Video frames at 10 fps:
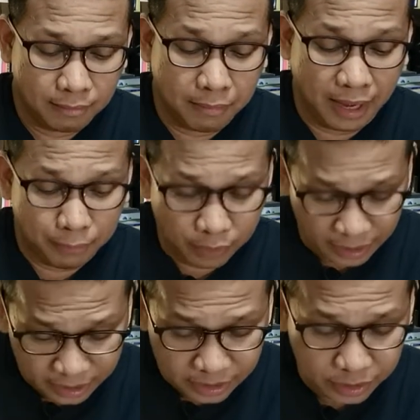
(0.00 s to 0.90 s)
Bible
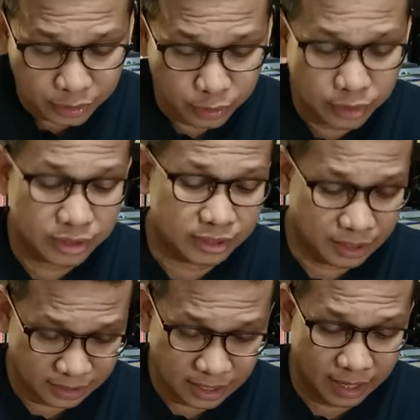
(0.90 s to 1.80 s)
institutes,
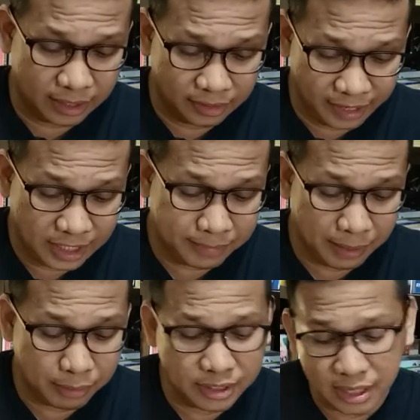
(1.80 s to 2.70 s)
just like Grace
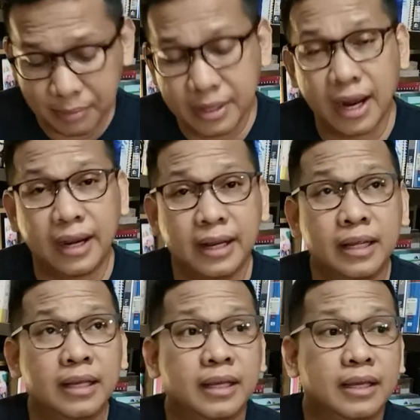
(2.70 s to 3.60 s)
Bible
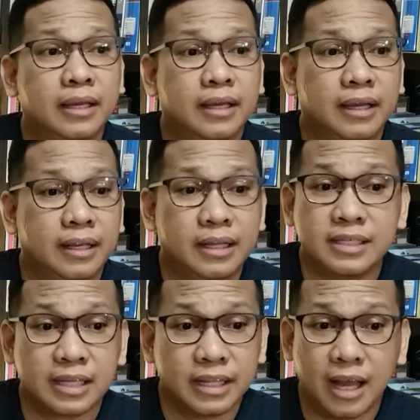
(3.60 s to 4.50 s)
Seminary, hindi
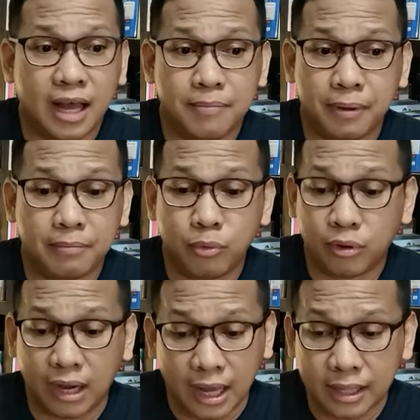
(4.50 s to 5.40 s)
sila
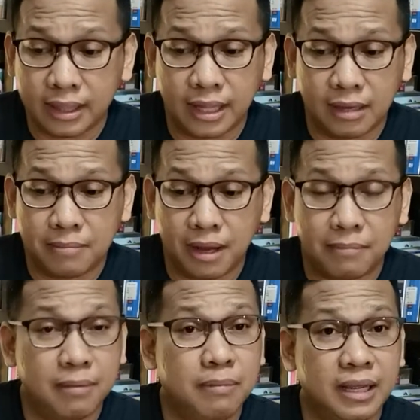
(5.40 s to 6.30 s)
nakakapagbuklat ng mga
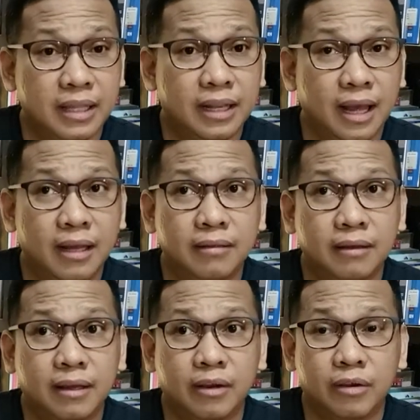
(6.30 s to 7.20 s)
Biblia nila.
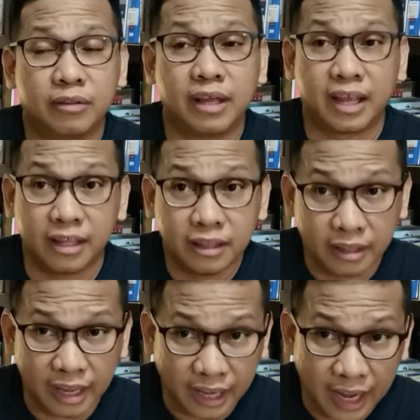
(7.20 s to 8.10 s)

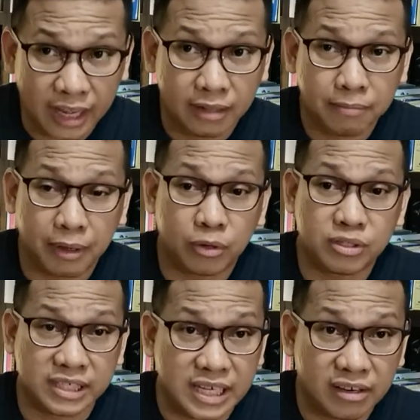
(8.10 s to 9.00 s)
They can, pero
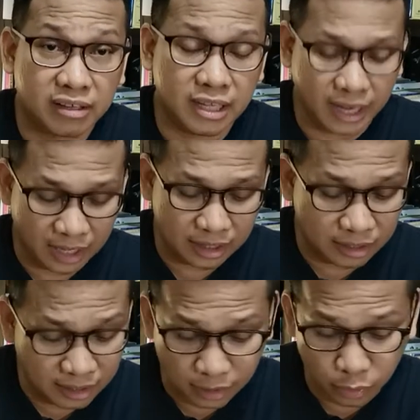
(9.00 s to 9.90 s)
secretly at
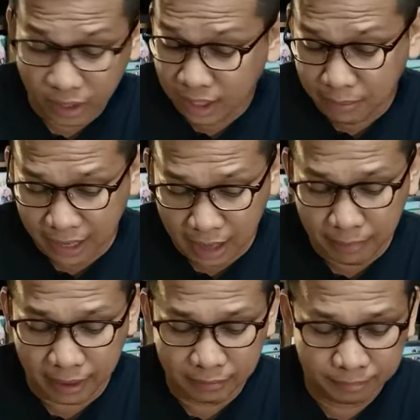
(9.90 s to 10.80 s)
tuwing gabi
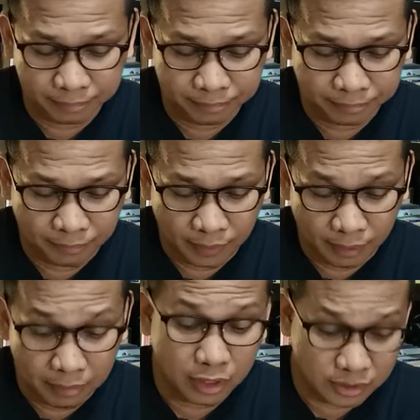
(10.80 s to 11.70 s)
lamang,
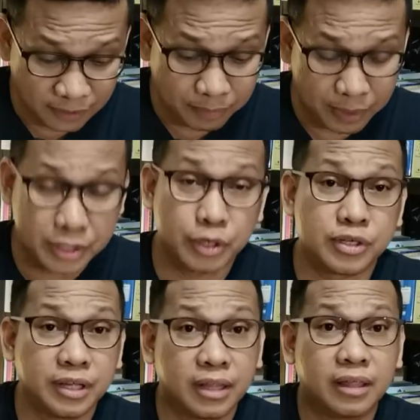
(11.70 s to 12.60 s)
because of the
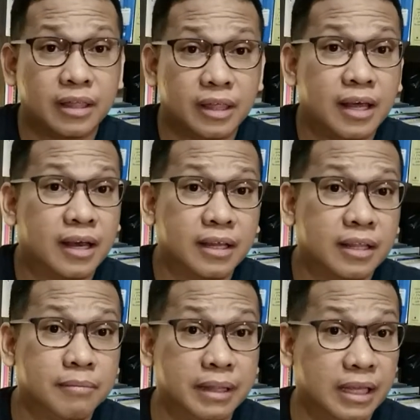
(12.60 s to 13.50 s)
persecution that the
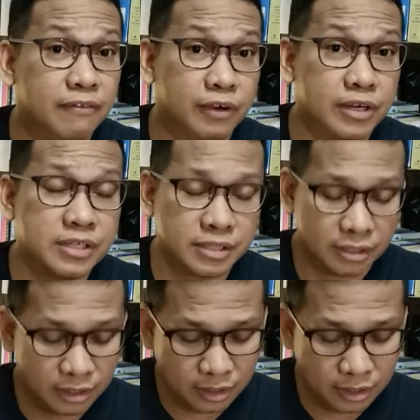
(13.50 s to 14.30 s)
believers